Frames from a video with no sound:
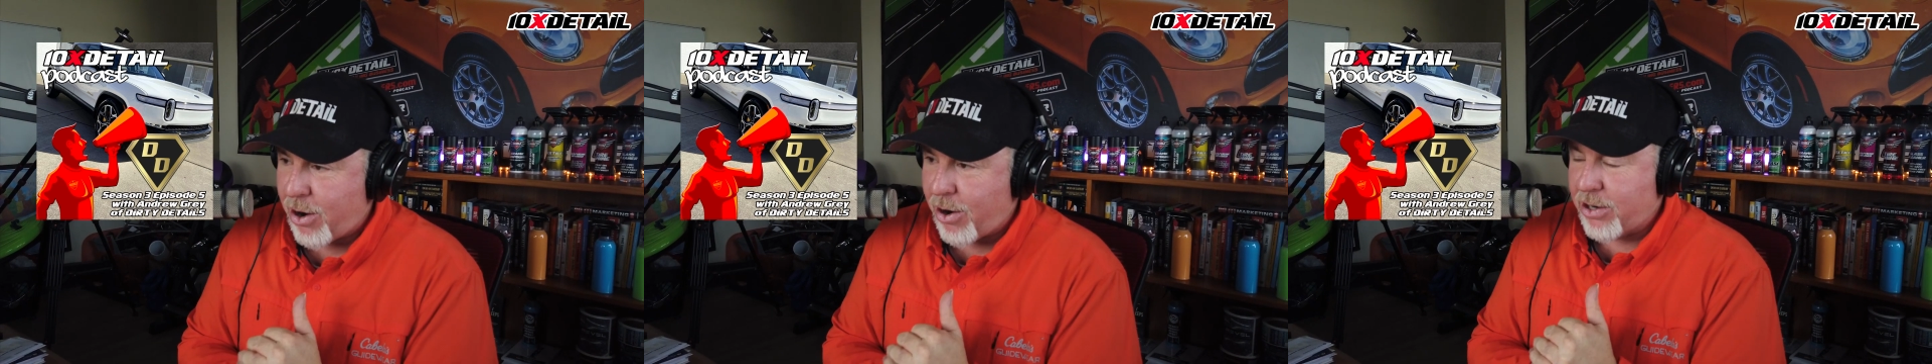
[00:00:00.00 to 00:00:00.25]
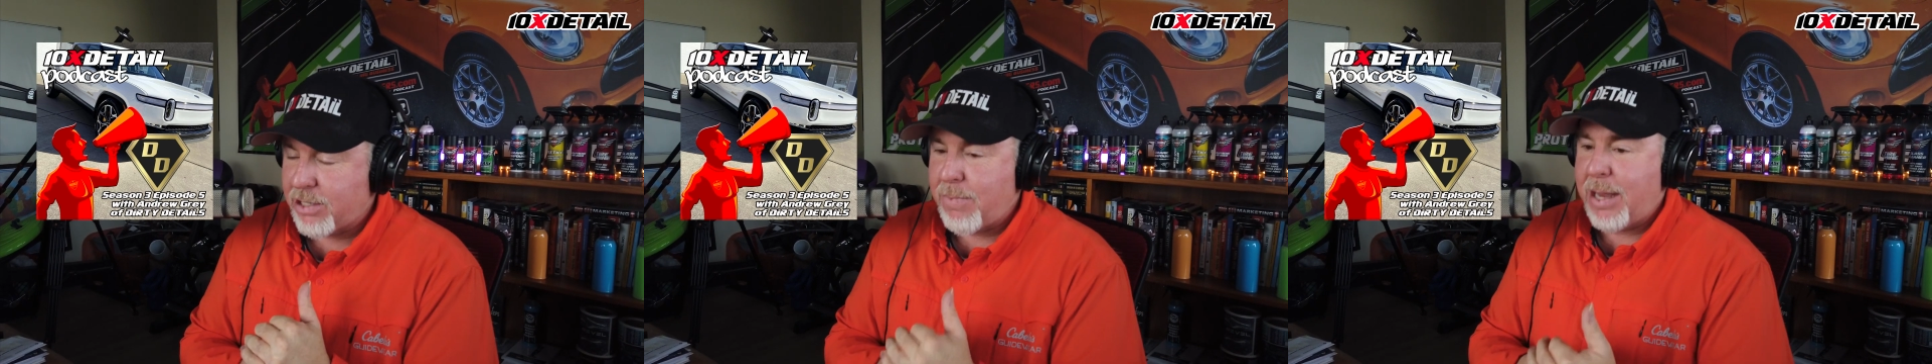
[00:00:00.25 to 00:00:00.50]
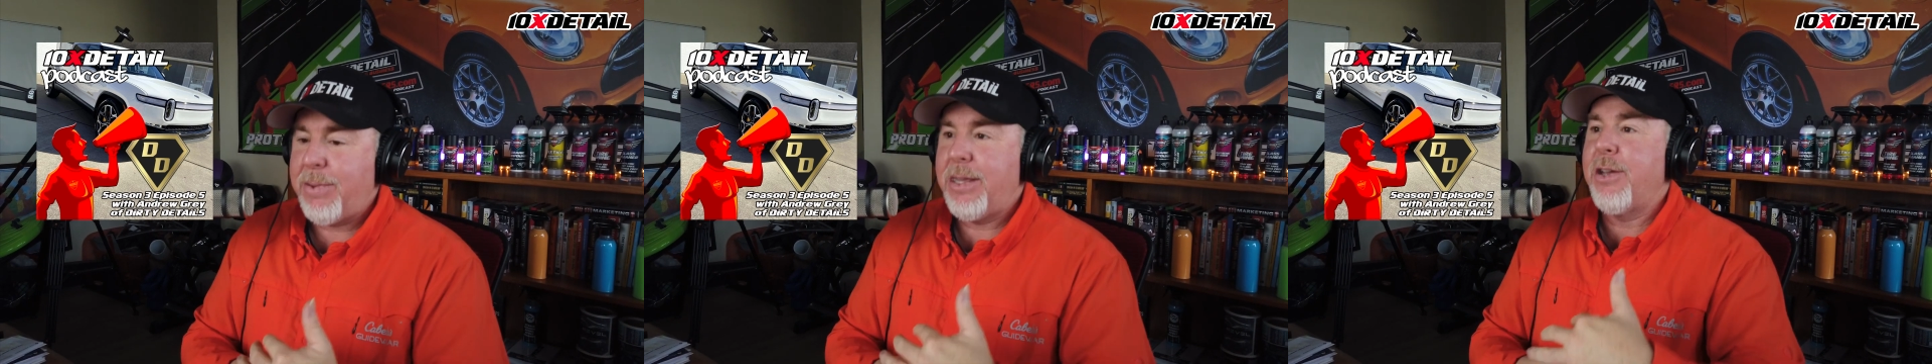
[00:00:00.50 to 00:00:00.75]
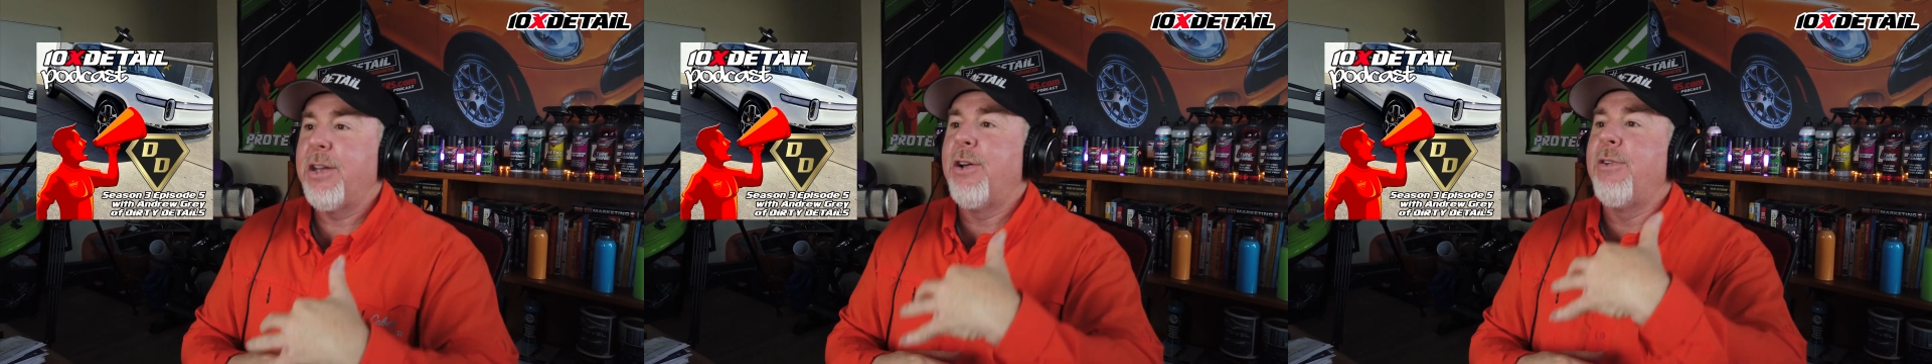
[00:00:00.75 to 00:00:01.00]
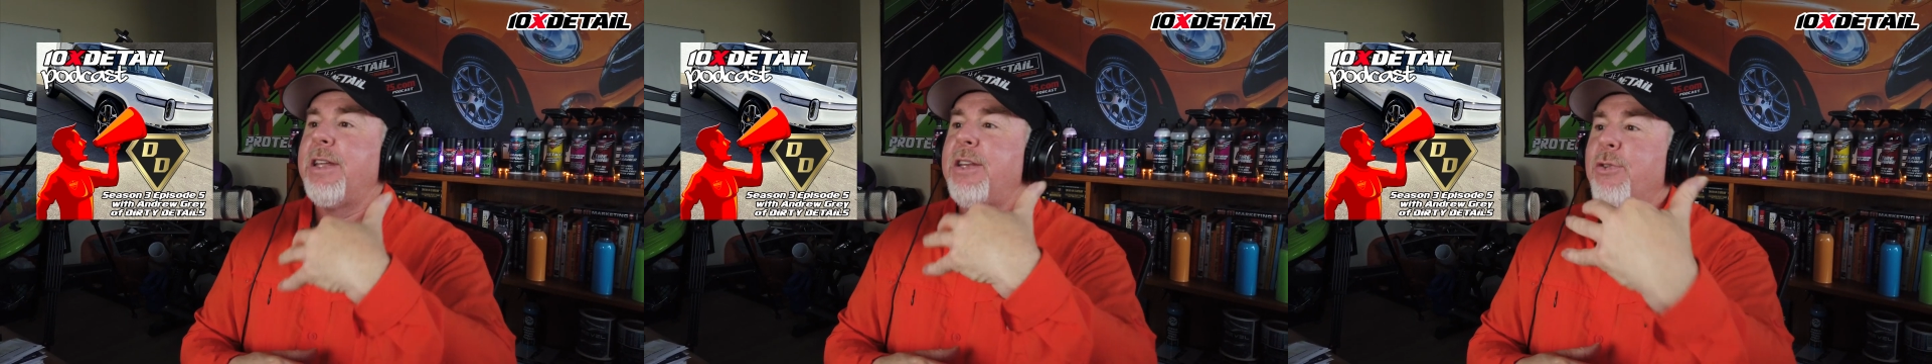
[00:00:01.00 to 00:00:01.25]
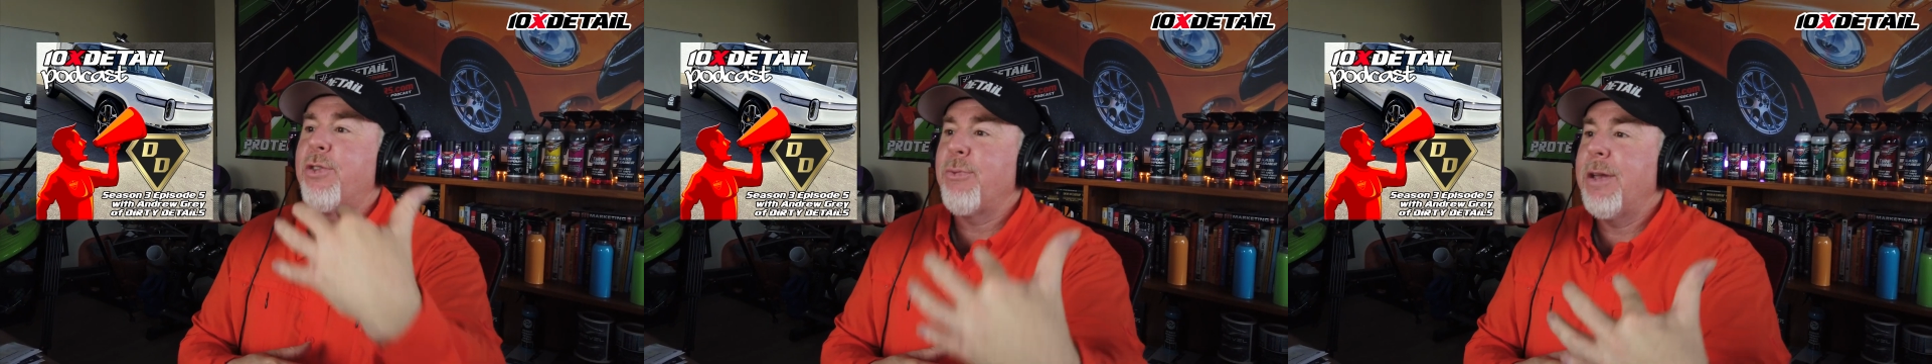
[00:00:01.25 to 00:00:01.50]
many cars. Maybe you can
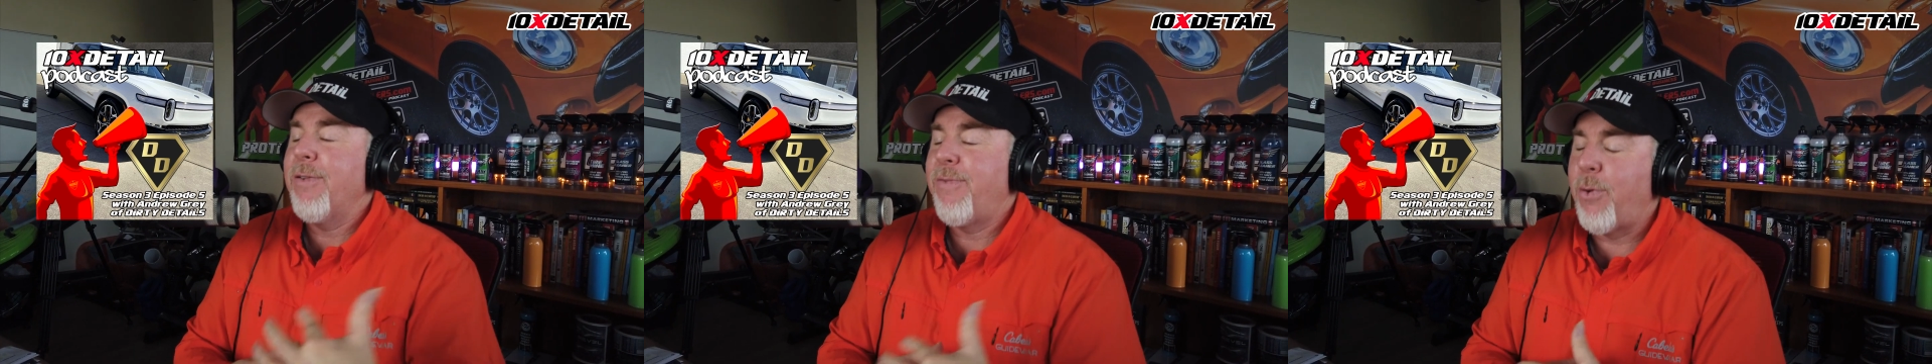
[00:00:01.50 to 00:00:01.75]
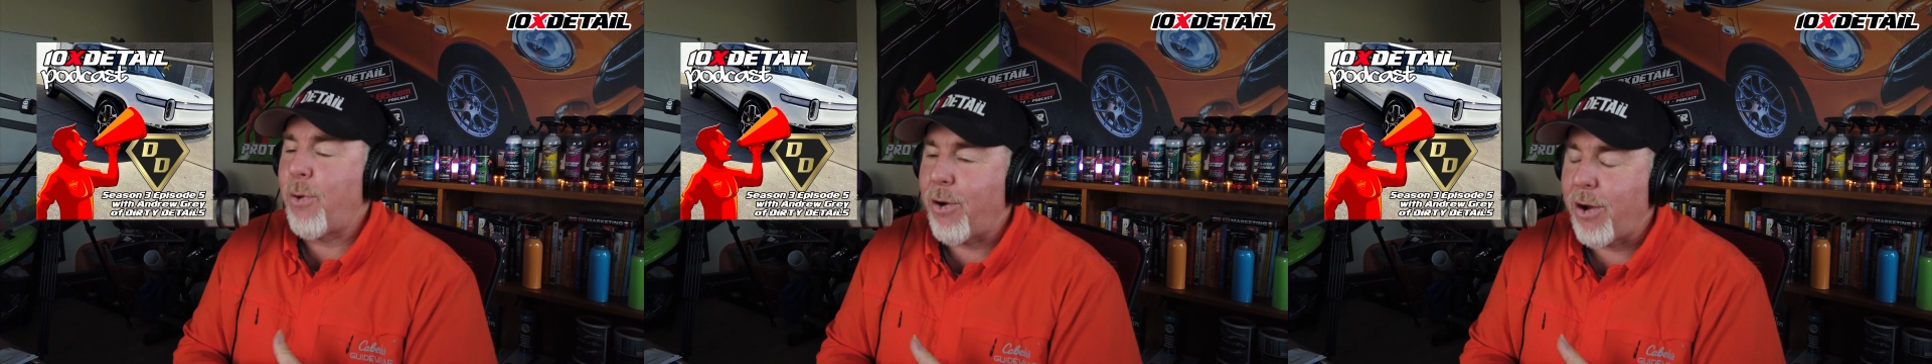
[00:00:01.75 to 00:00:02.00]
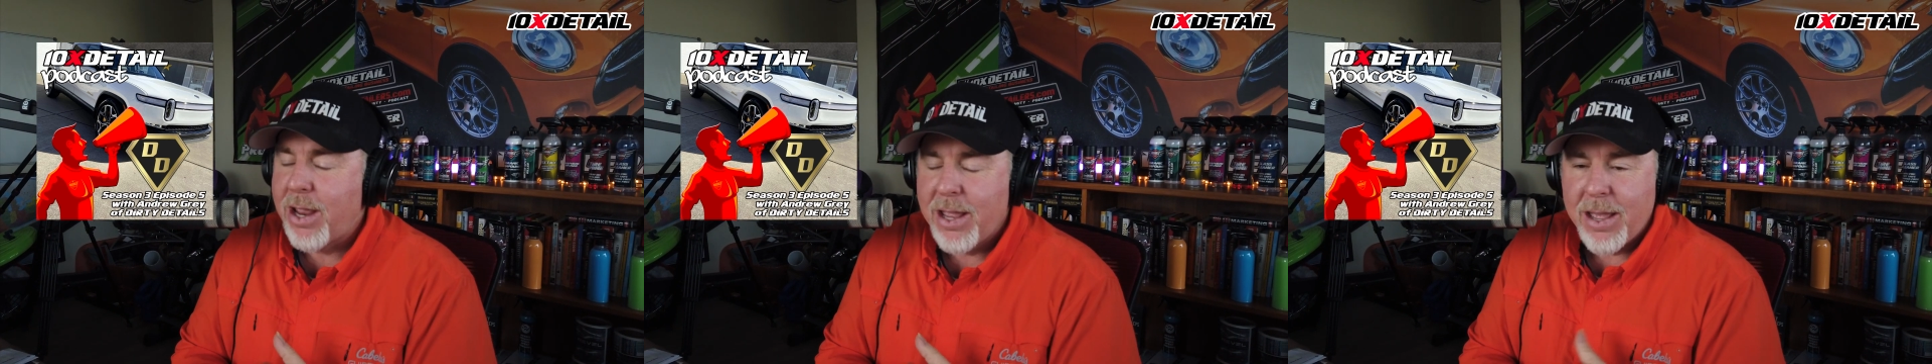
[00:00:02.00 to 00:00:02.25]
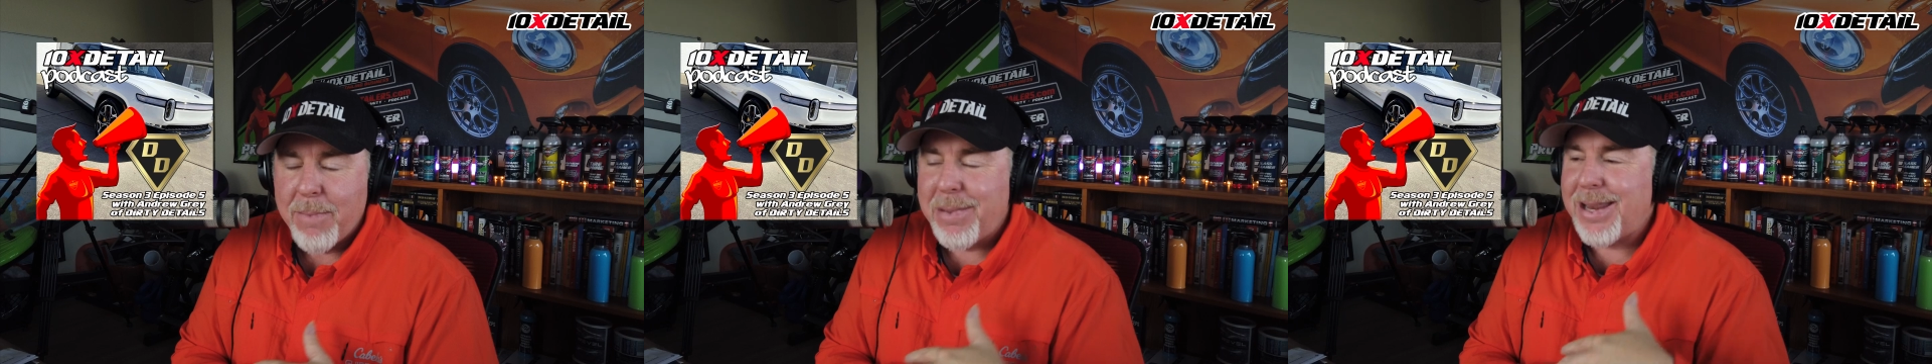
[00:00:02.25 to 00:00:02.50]
only do 3 or 4,